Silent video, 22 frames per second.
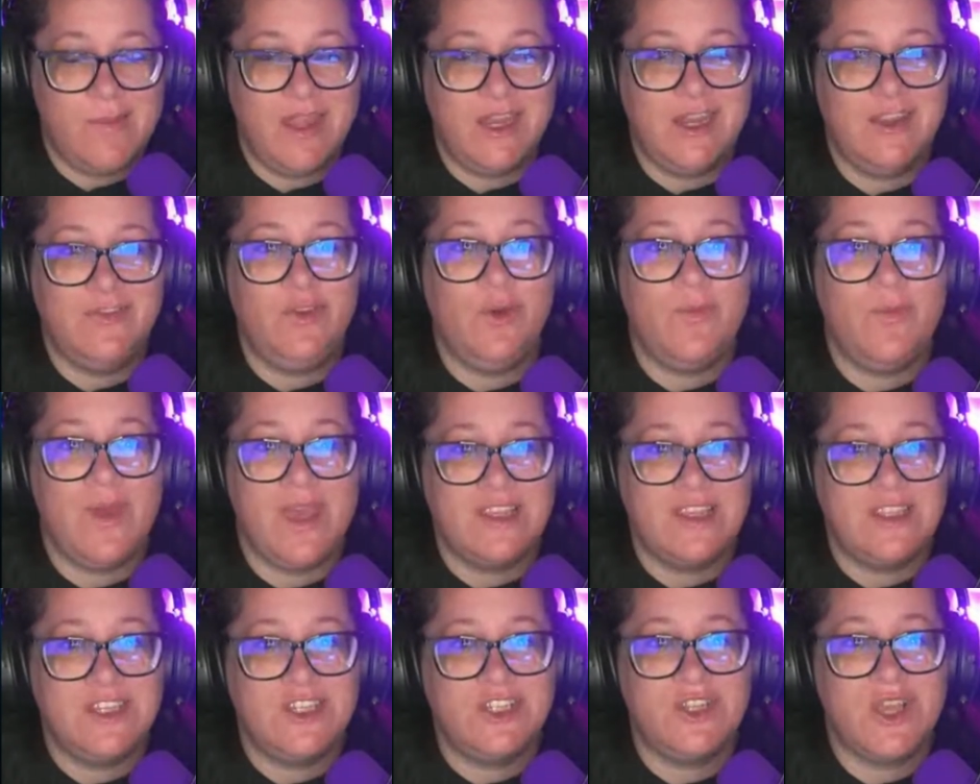And if you
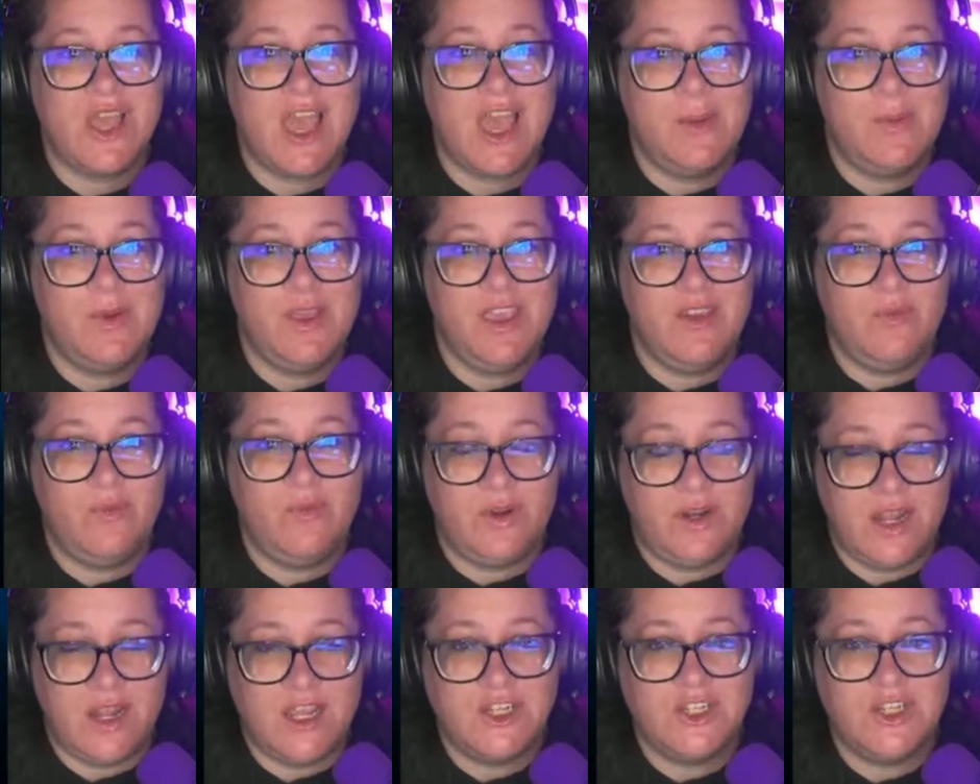message the Kyber Cave
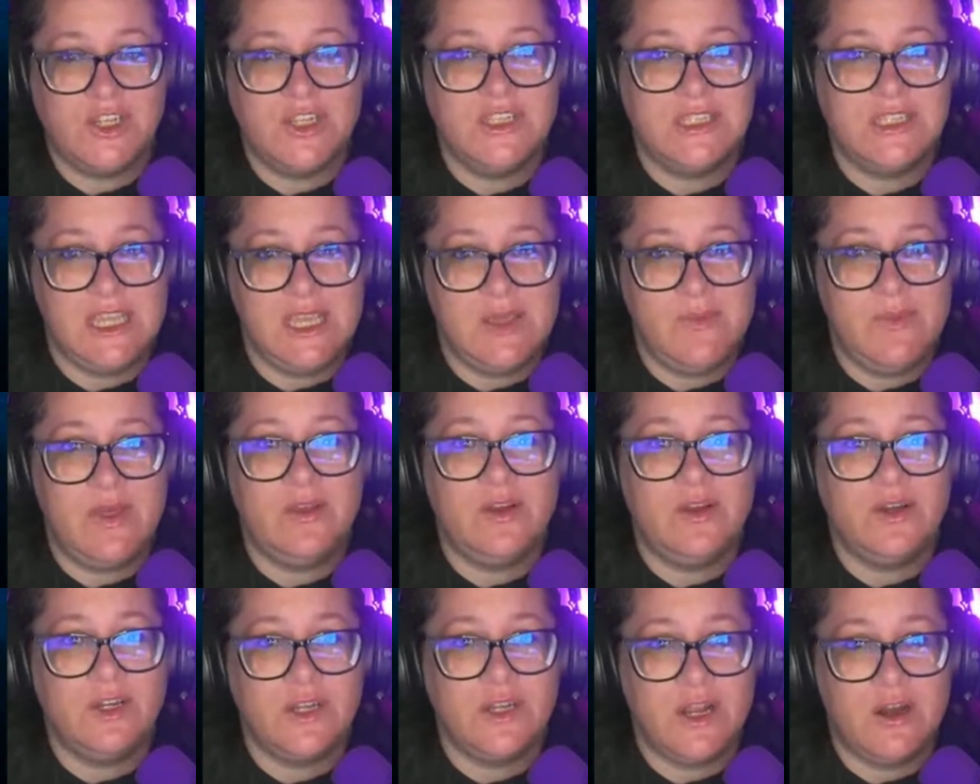Productions
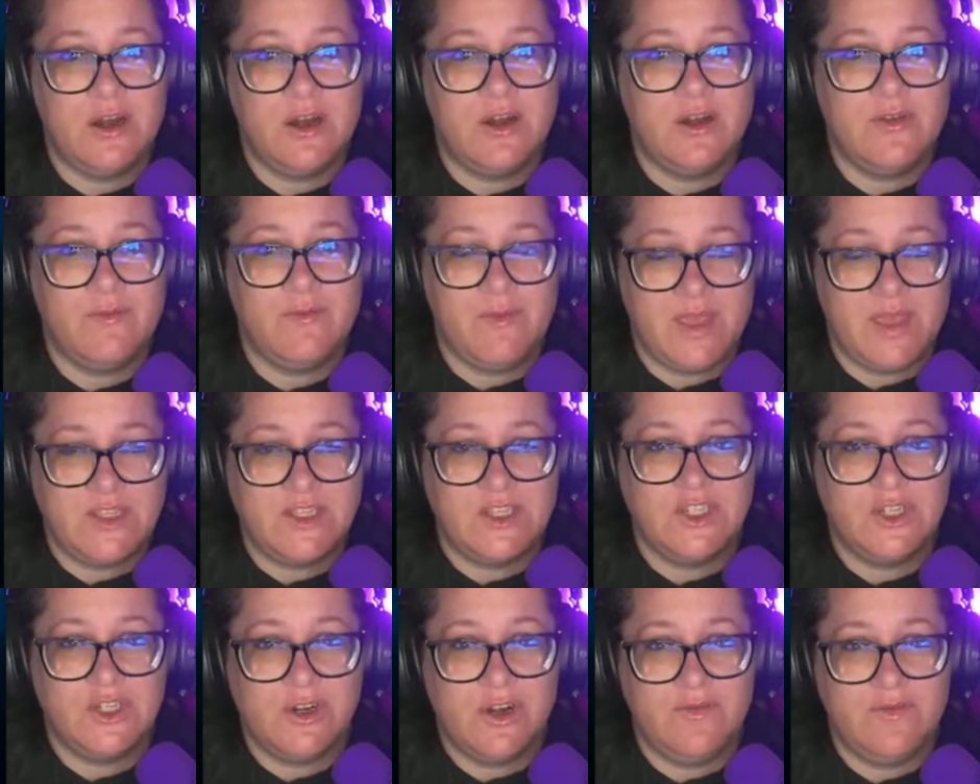email or
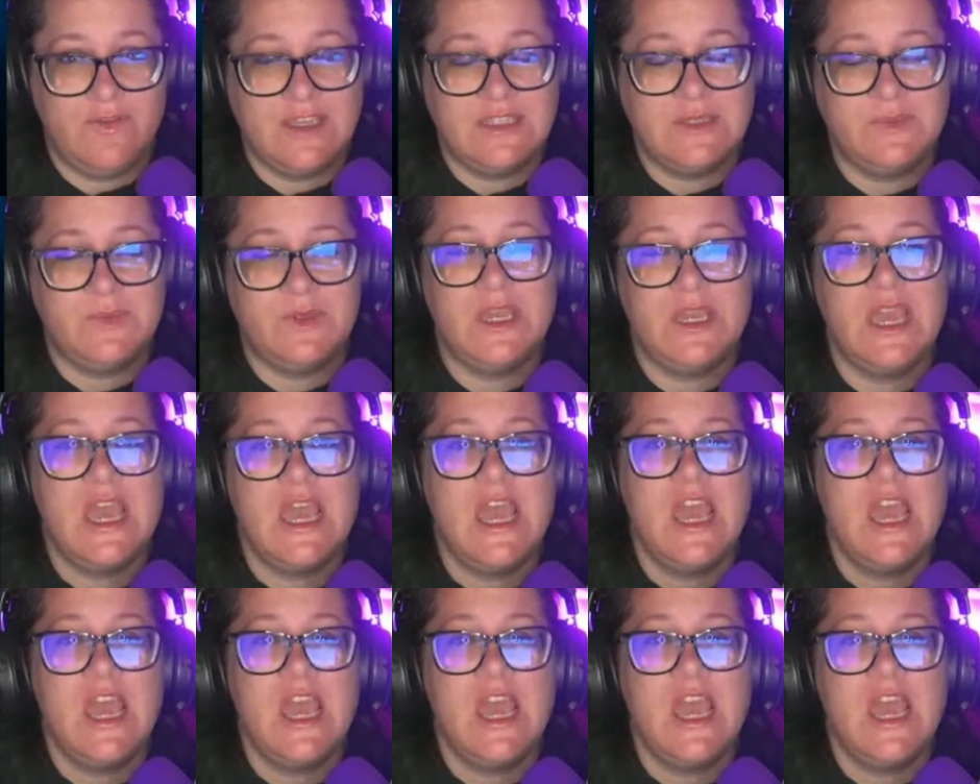messenger on Facebook,